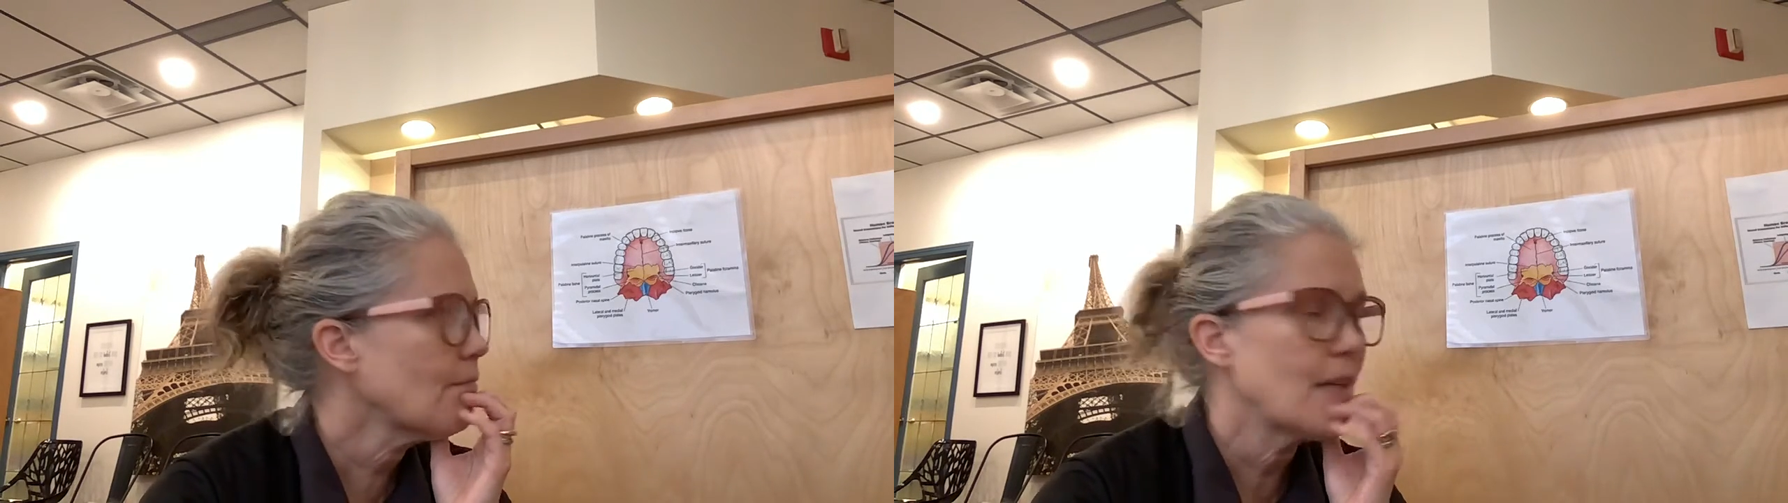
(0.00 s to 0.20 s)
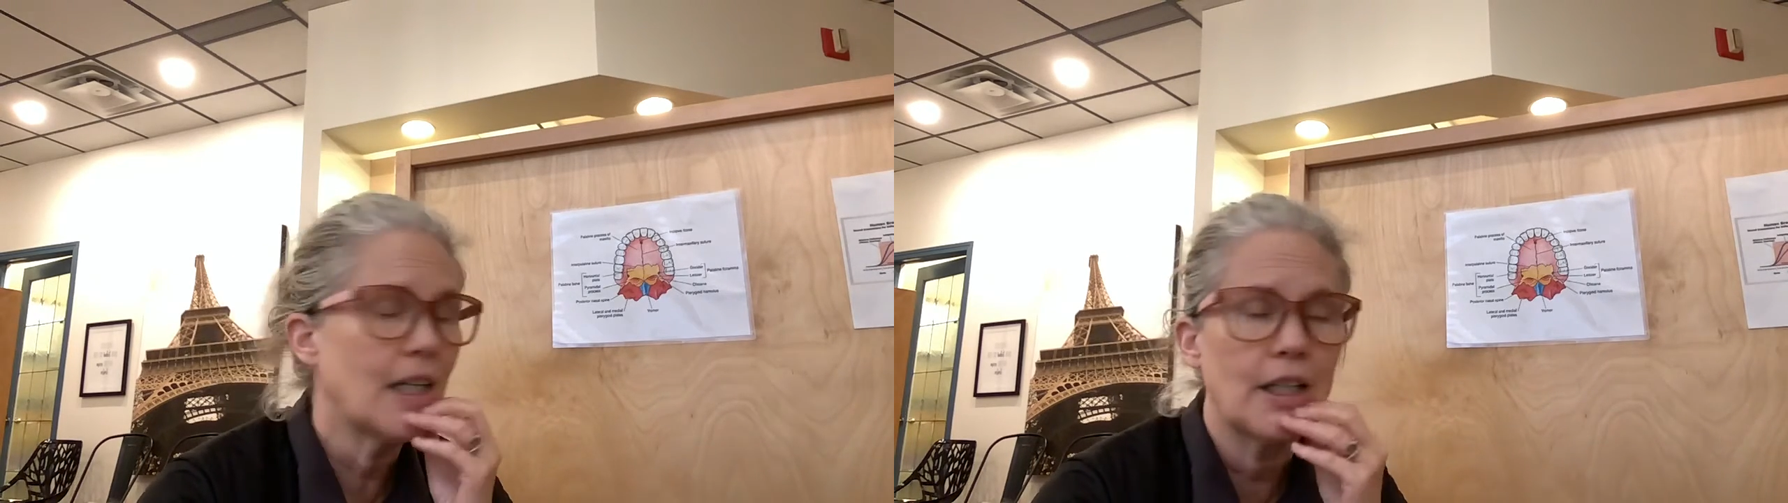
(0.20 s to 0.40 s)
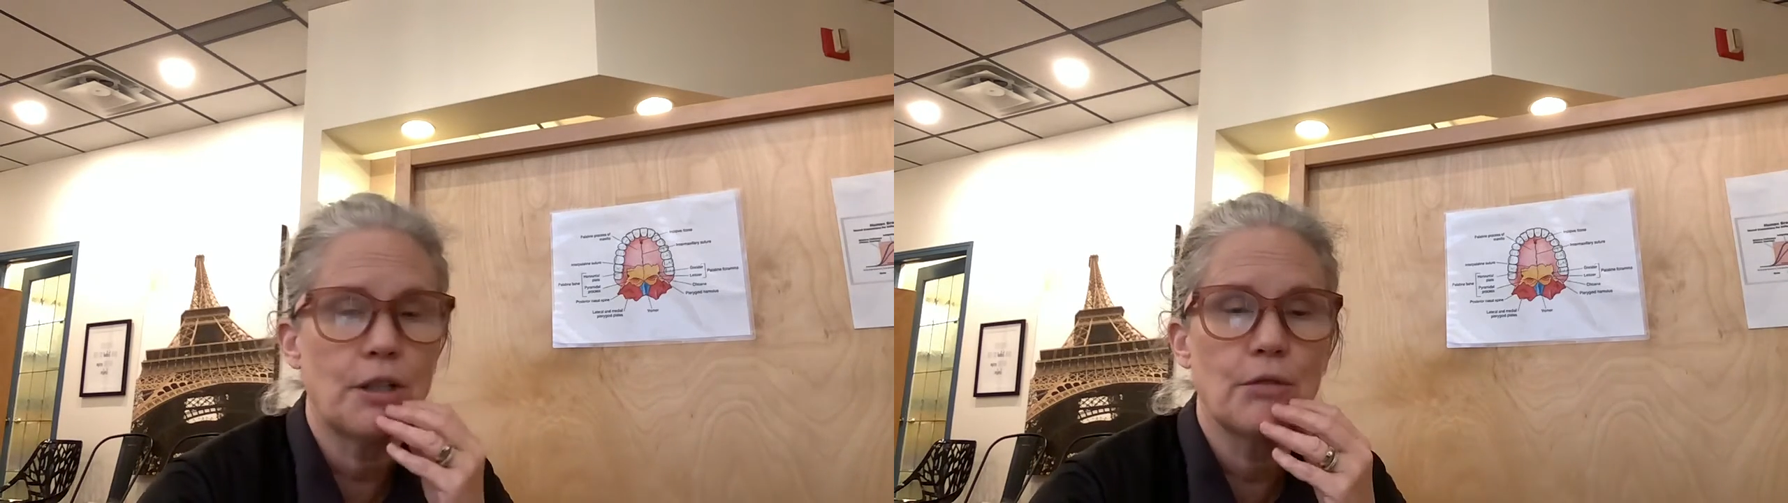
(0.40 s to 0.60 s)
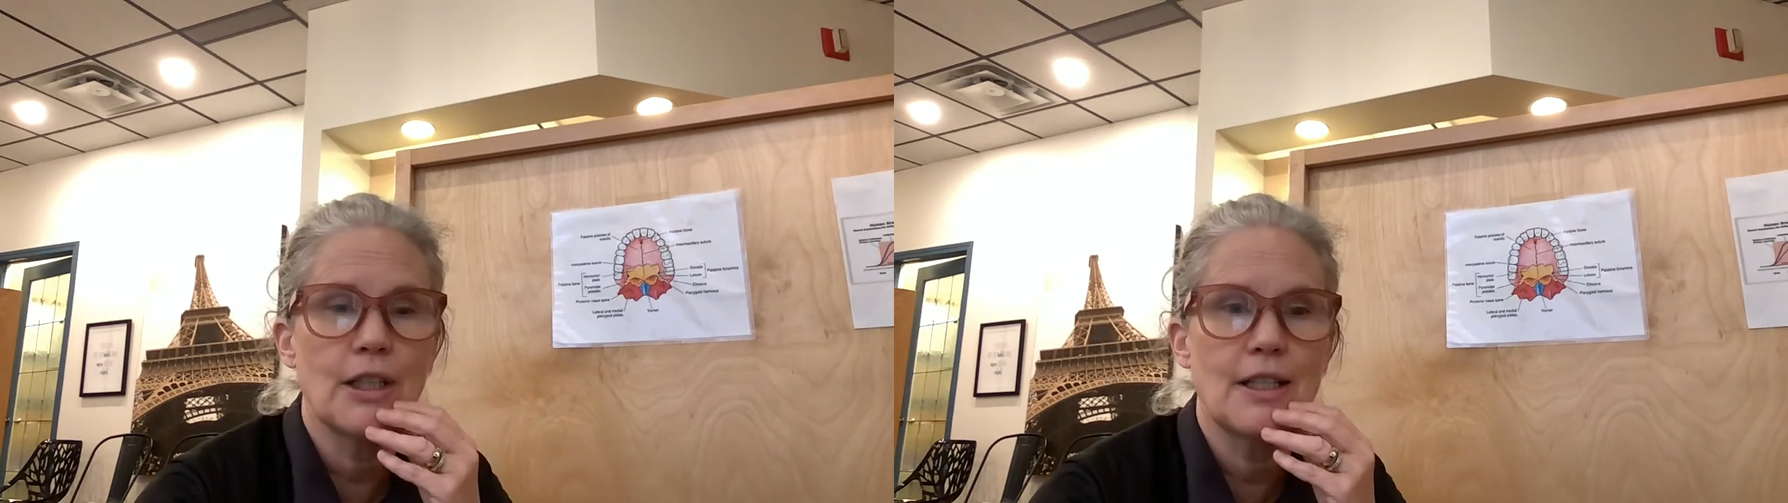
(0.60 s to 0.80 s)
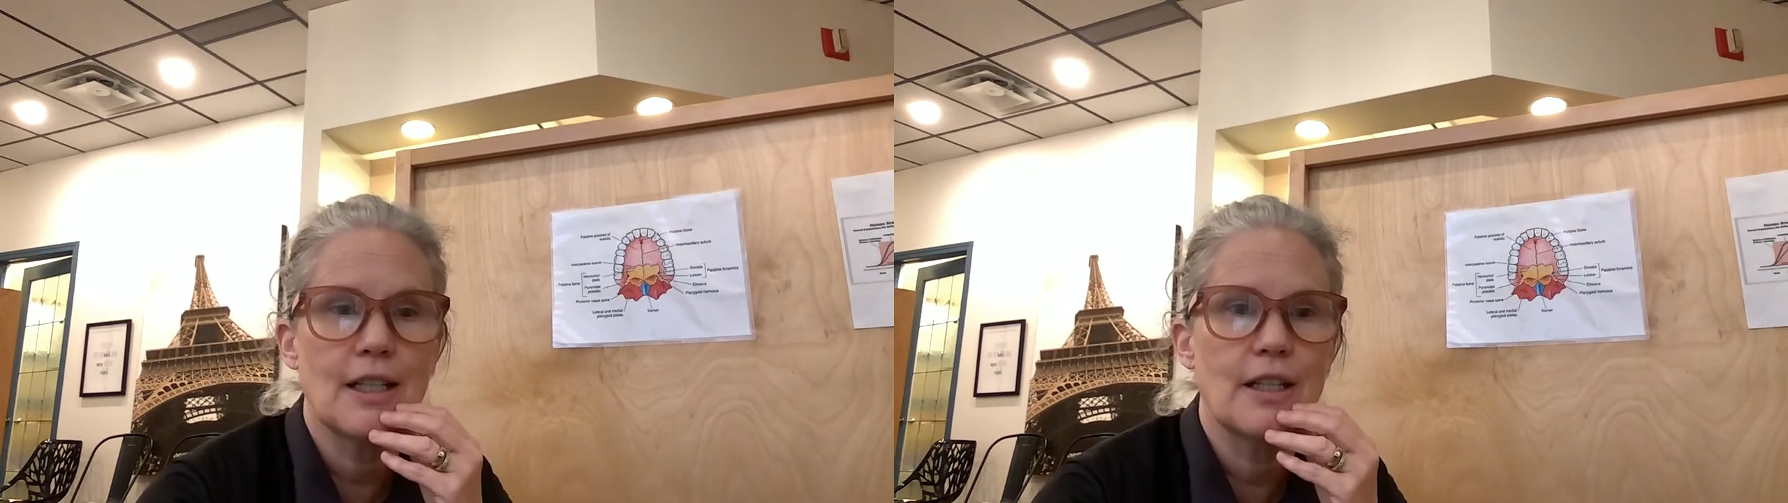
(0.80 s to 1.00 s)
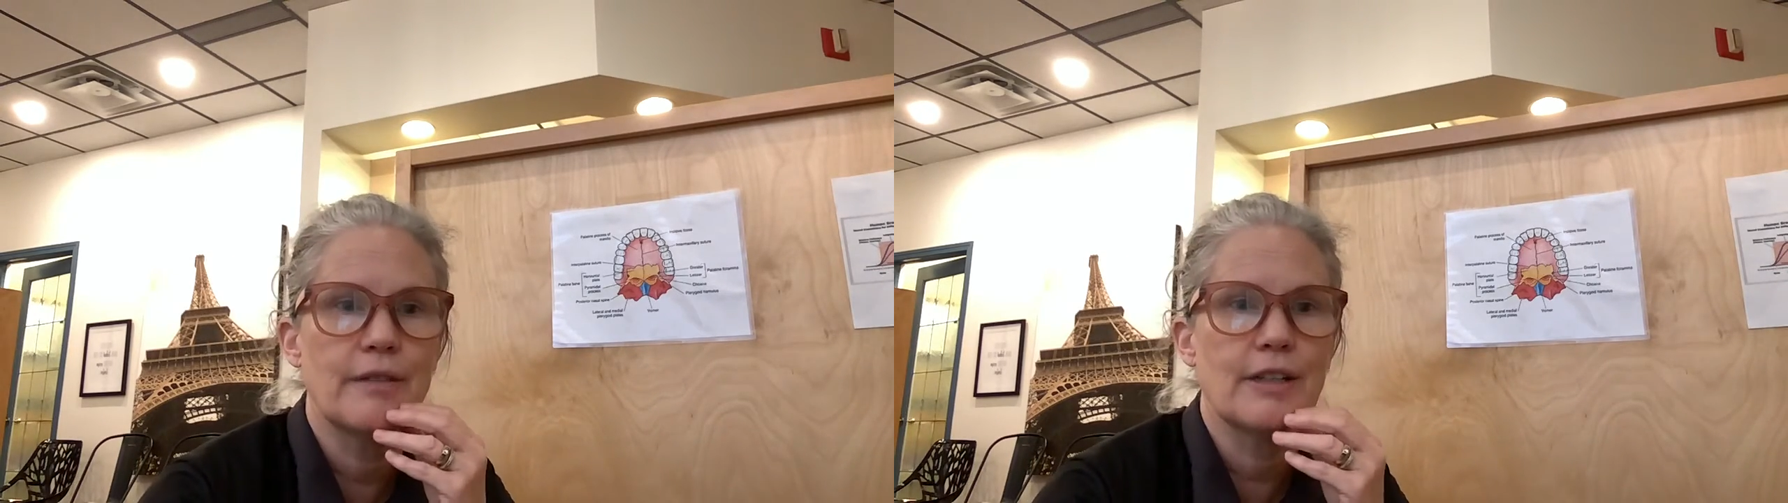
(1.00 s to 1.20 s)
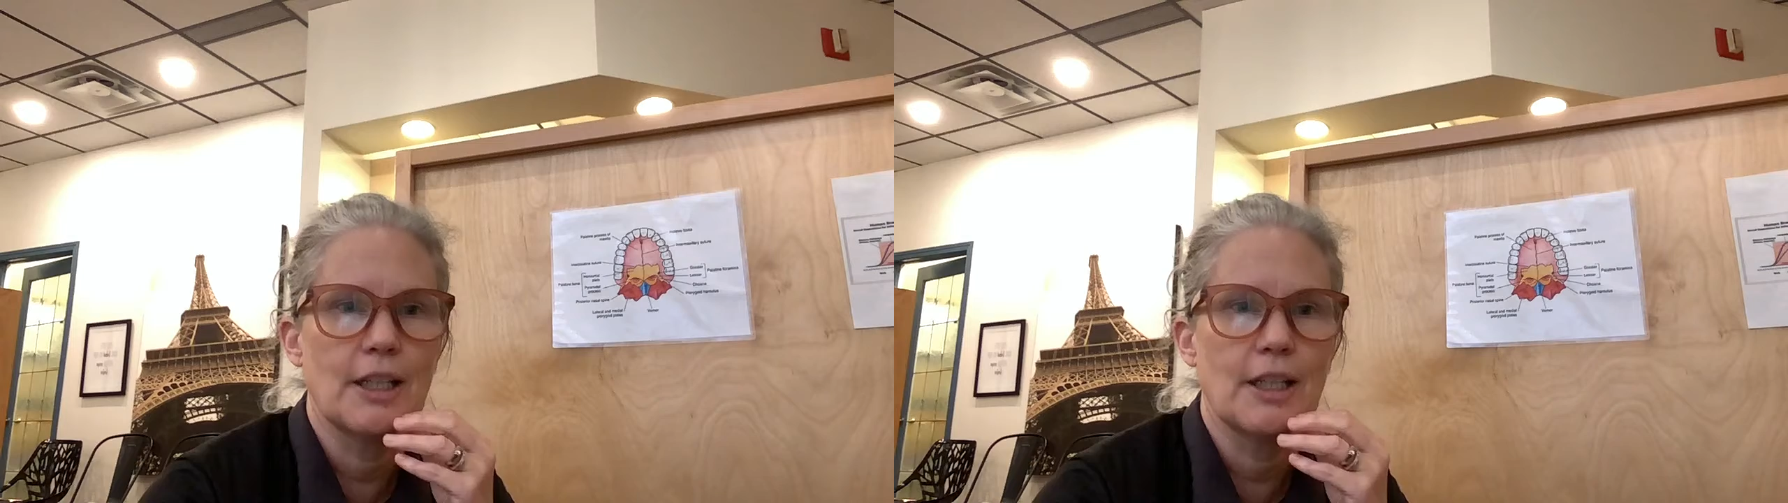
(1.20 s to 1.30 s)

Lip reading: it can really negatively